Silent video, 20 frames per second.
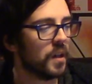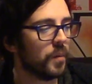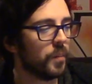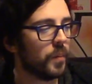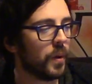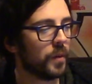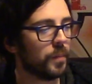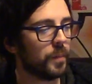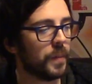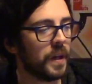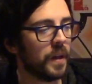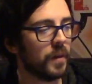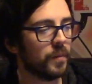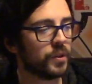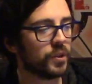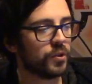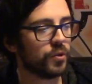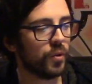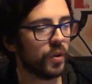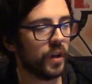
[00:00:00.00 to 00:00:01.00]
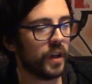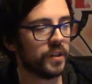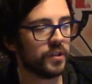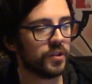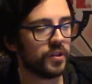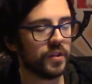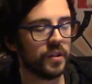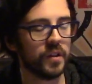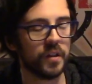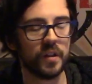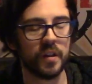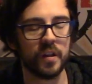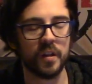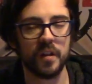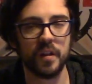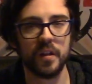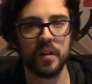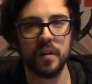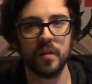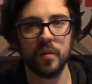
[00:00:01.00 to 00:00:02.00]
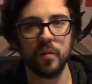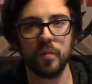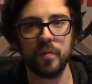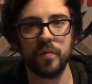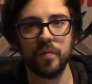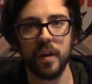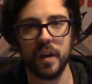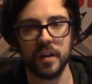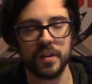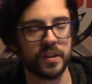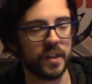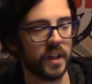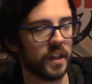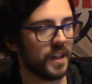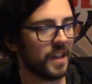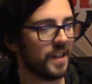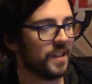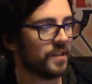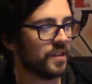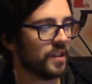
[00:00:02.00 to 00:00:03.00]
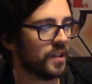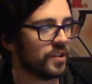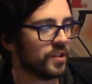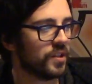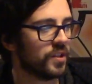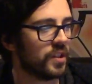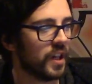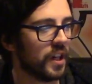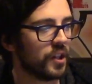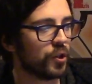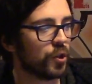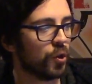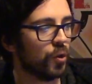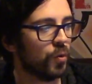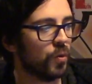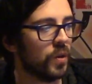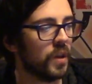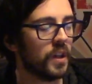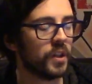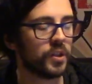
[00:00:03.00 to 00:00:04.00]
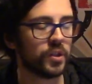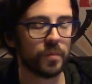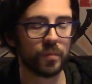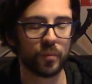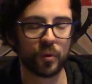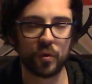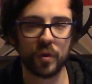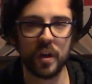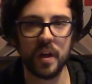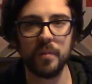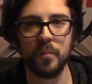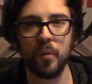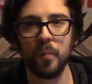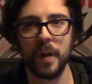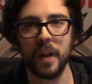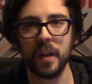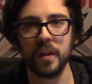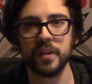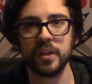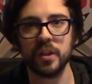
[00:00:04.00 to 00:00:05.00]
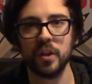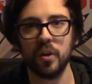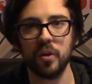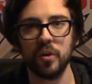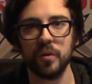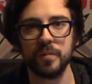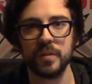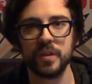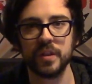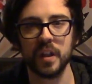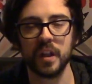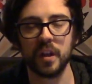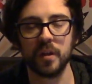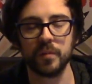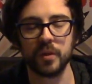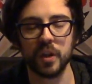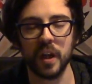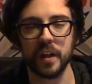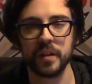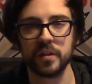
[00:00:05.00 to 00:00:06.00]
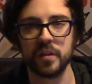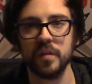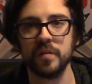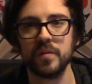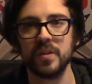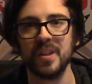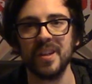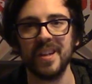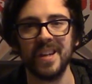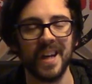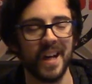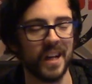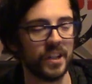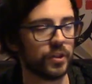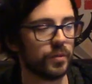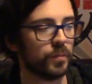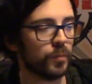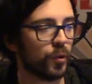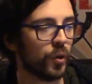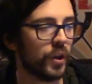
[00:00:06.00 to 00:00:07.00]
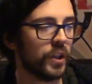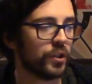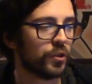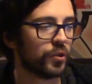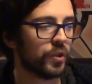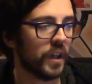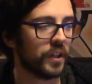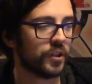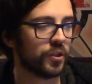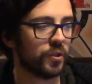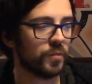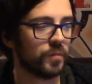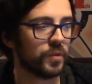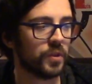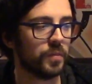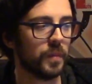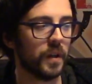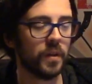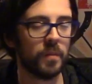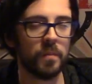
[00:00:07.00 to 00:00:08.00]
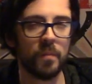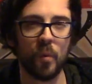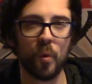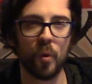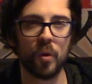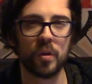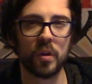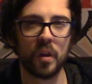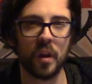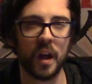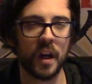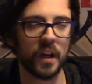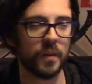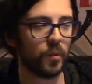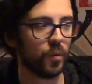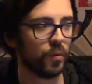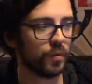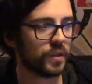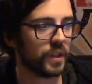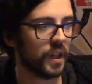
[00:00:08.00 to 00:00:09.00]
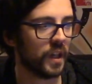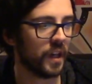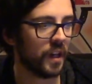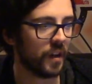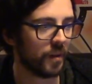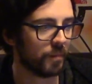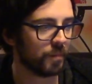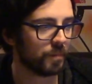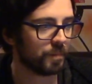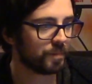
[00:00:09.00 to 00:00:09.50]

But being able to do it into the fast attack is essential. Some great mobility on them to take objectives, and some great stratagems to make them more reliable to hit.